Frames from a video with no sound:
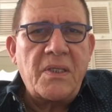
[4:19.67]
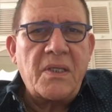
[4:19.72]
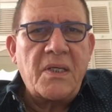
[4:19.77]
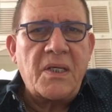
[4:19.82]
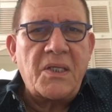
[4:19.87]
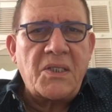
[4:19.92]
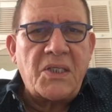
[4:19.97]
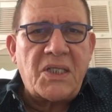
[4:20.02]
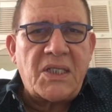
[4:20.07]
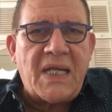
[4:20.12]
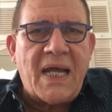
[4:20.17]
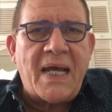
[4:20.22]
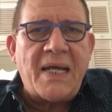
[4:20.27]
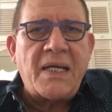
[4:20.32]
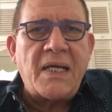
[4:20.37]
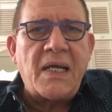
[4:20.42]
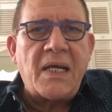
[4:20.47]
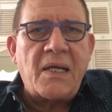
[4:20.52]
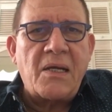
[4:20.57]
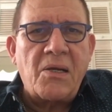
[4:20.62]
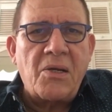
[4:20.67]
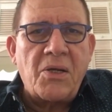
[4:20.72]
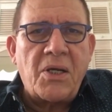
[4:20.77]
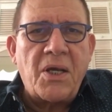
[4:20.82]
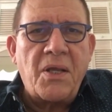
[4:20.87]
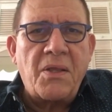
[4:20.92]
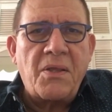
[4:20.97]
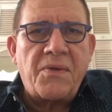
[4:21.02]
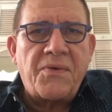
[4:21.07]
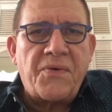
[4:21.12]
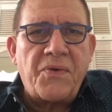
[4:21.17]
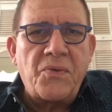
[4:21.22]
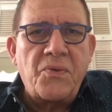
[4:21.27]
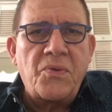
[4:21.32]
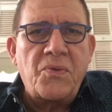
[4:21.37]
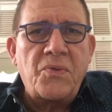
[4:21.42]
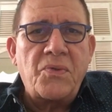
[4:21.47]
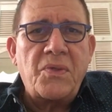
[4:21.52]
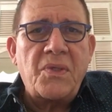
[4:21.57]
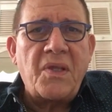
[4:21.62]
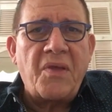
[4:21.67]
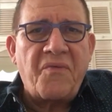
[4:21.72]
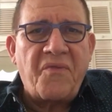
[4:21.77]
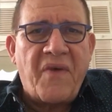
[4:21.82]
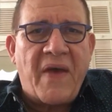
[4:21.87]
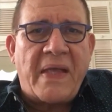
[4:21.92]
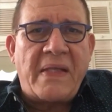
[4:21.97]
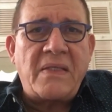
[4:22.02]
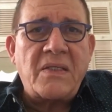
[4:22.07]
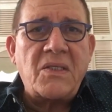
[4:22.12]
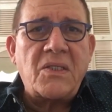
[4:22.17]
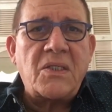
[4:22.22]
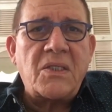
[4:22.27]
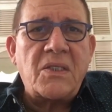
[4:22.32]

and standing and looking through the fence.